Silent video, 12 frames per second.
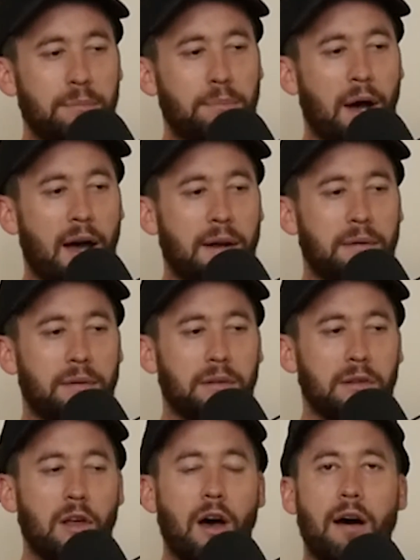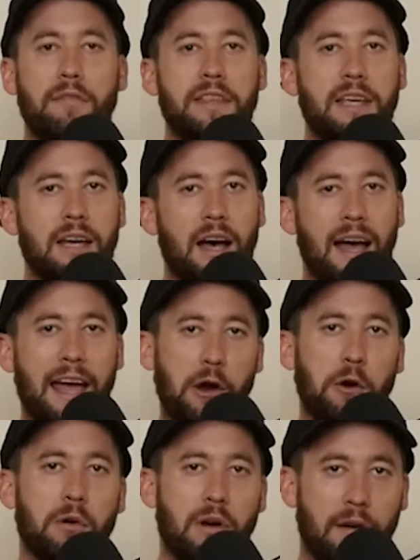but love the
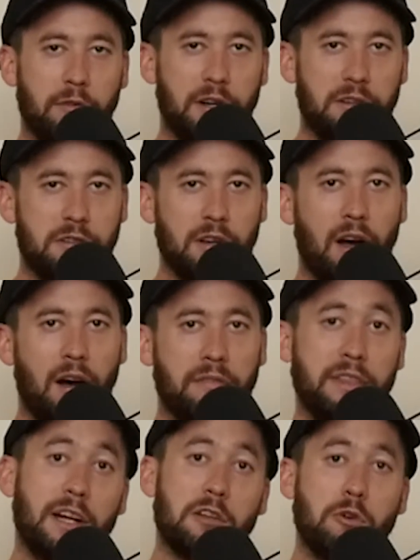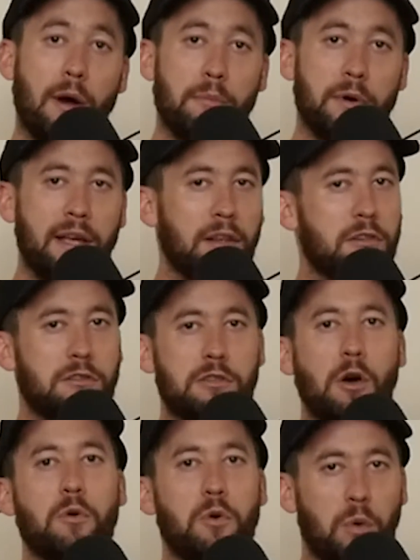aerial coverage of the Dutch Grand Prix. It looks
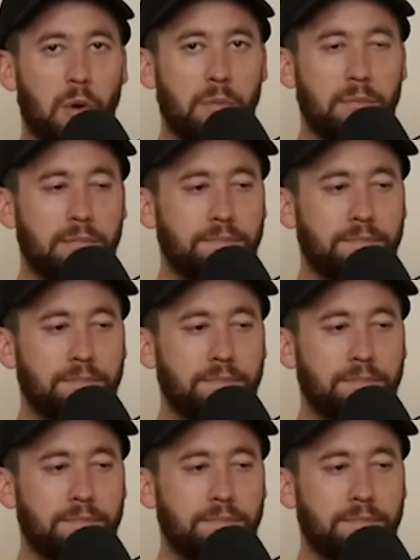so cool.